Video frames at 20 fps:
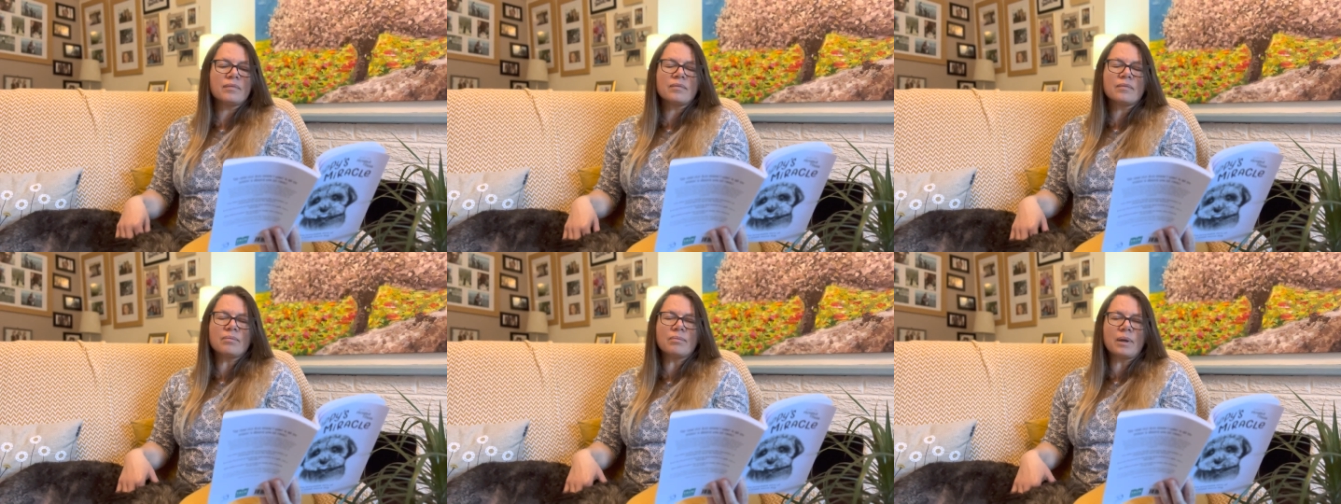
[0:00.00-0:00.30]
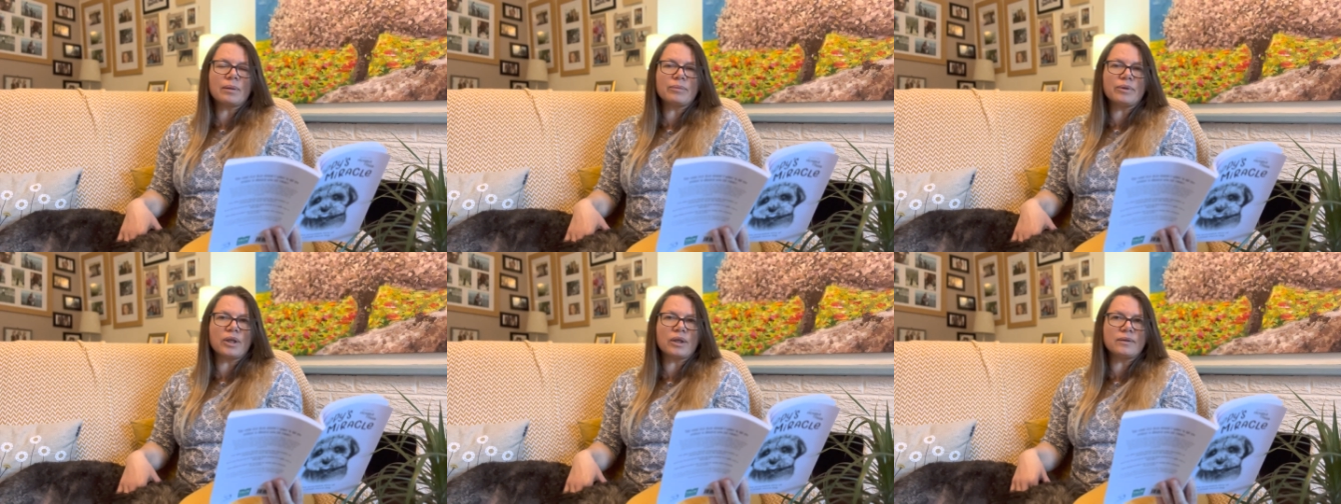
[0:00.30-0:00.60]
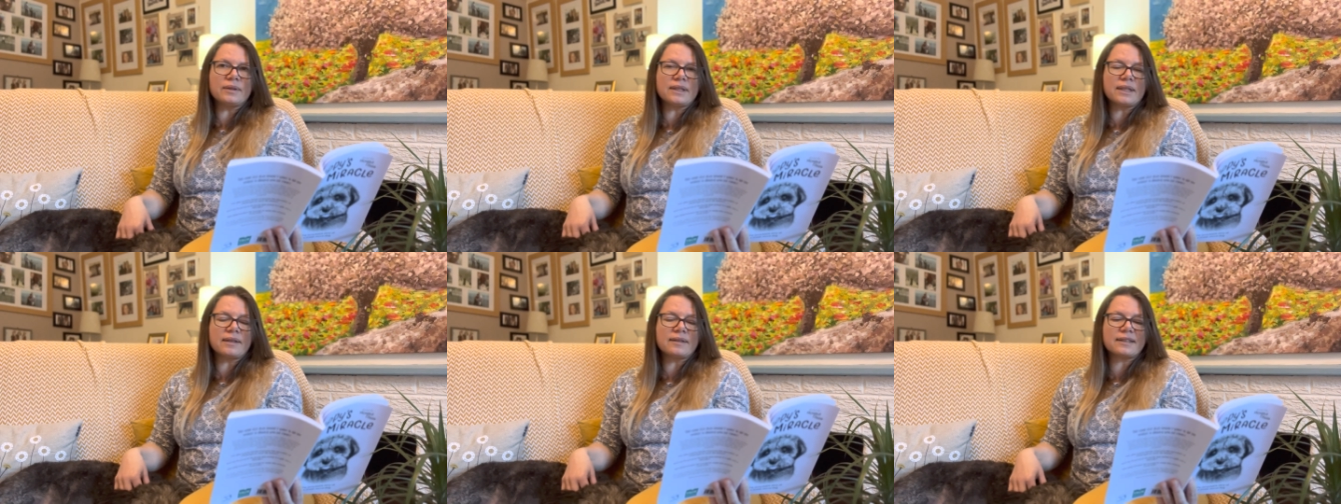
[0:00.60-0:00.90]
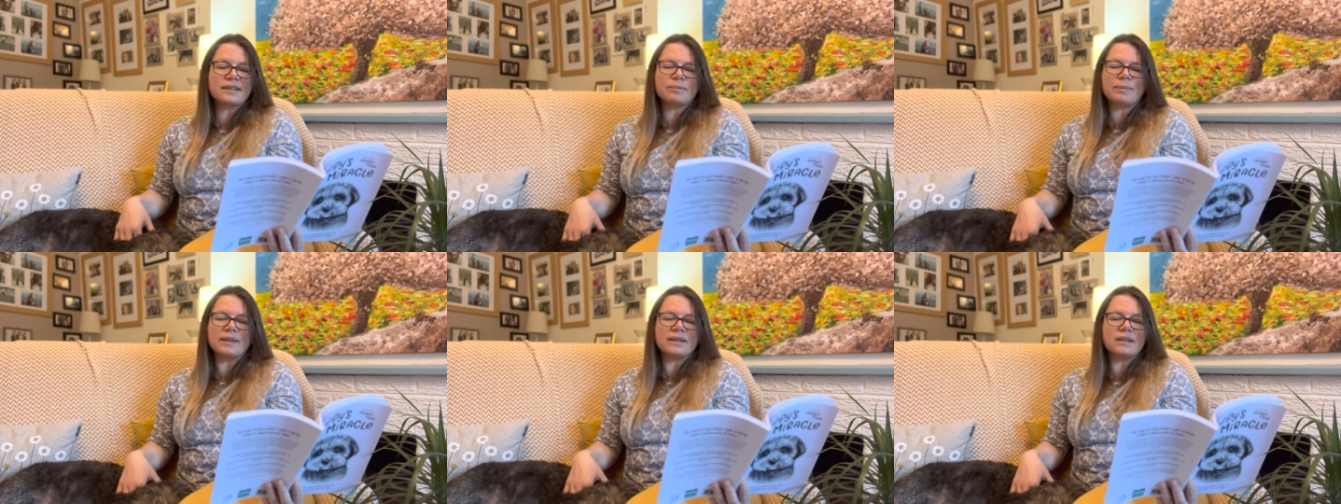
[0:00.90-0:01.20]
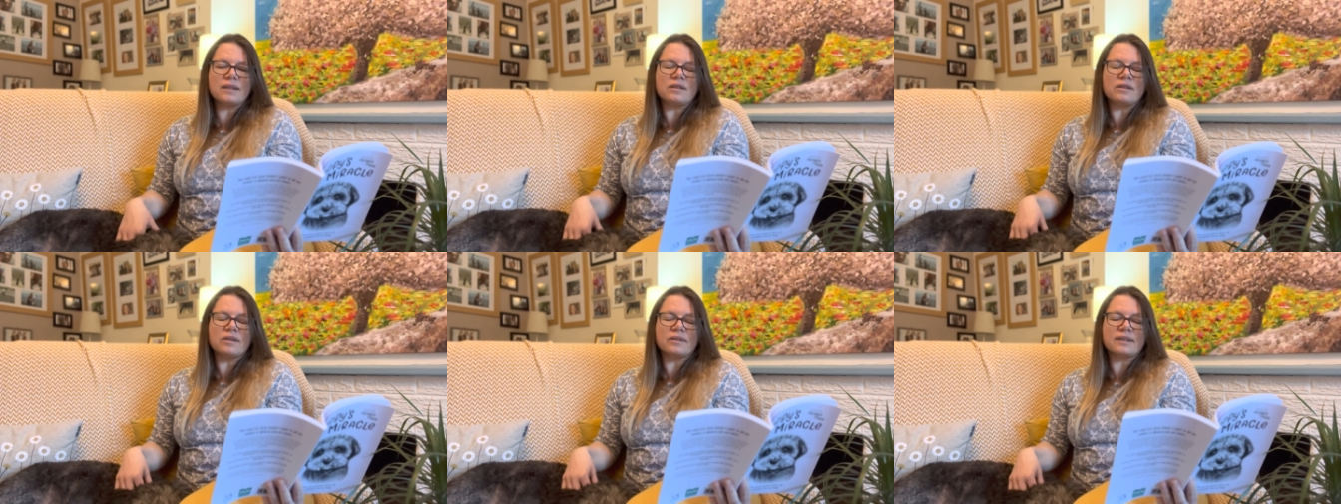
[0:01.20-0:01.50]
Mum noticed but
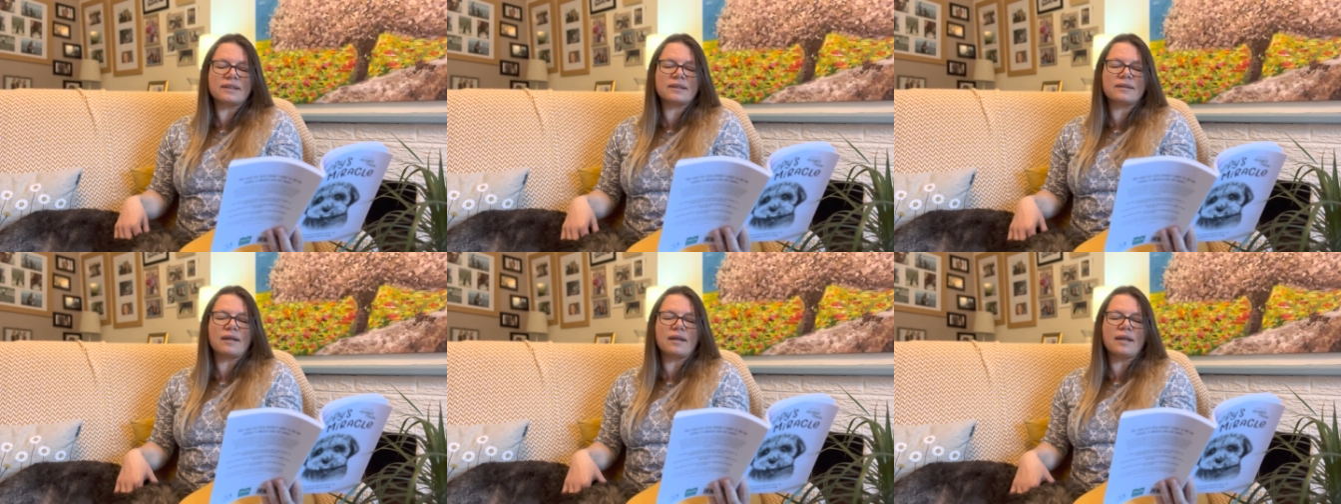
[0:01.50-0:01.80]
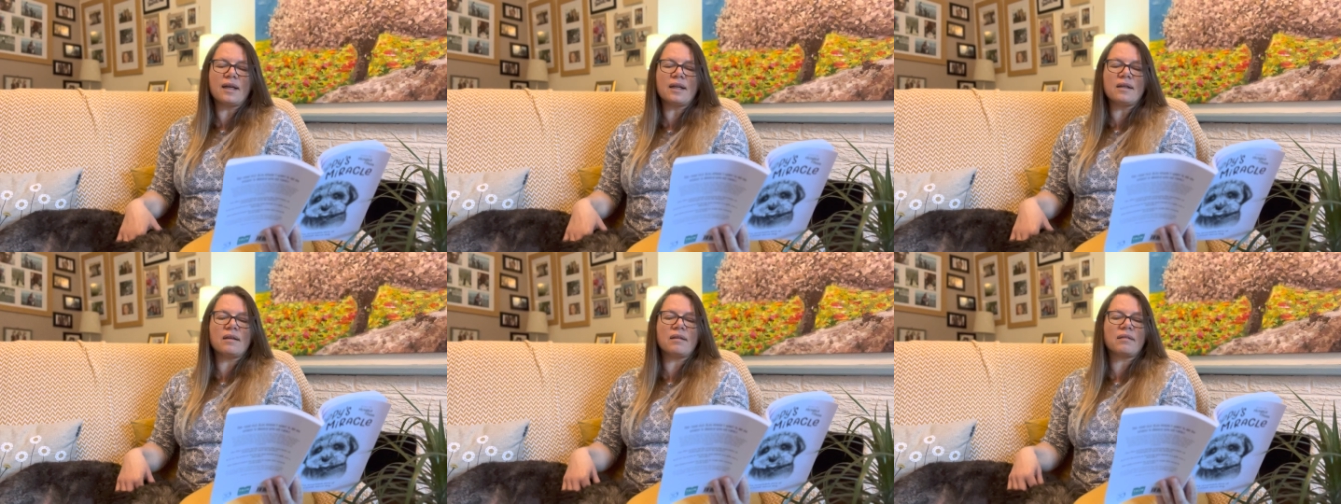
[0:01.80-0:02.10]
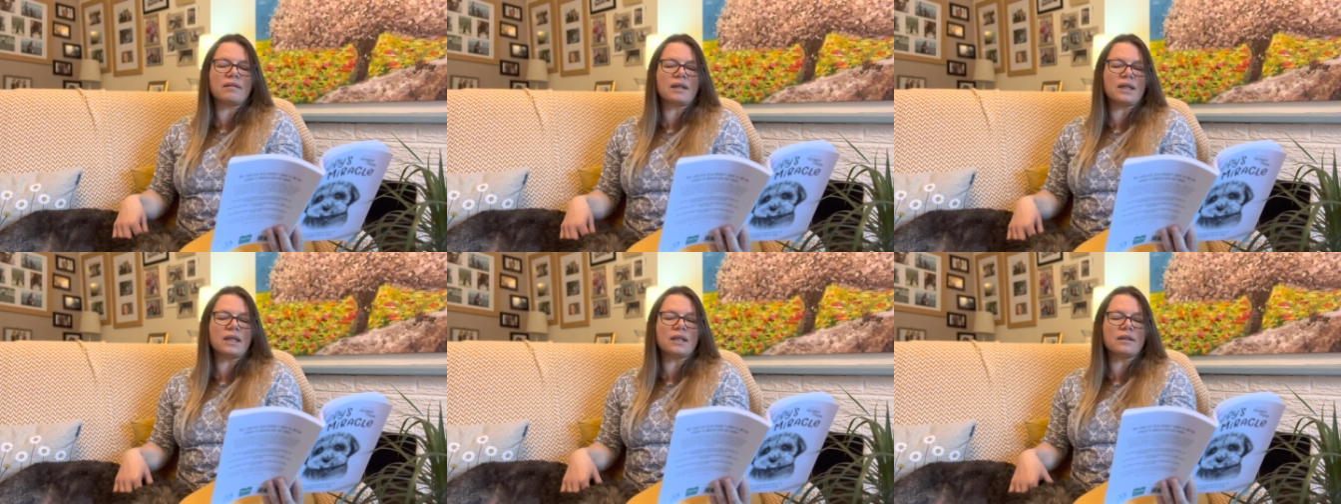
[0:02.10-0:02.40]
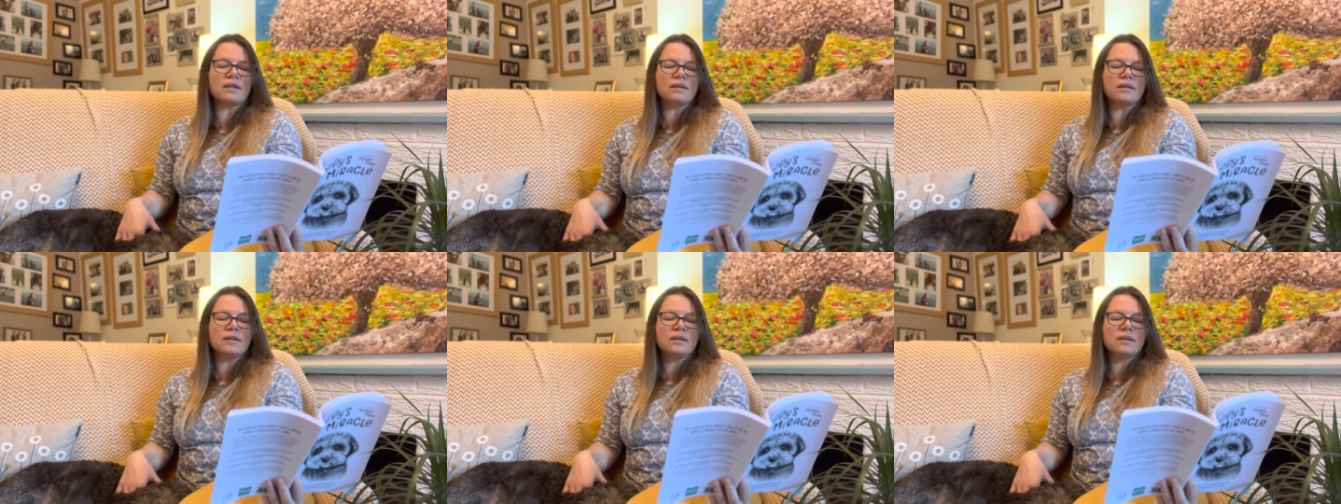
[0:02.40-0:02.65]
did not say anything.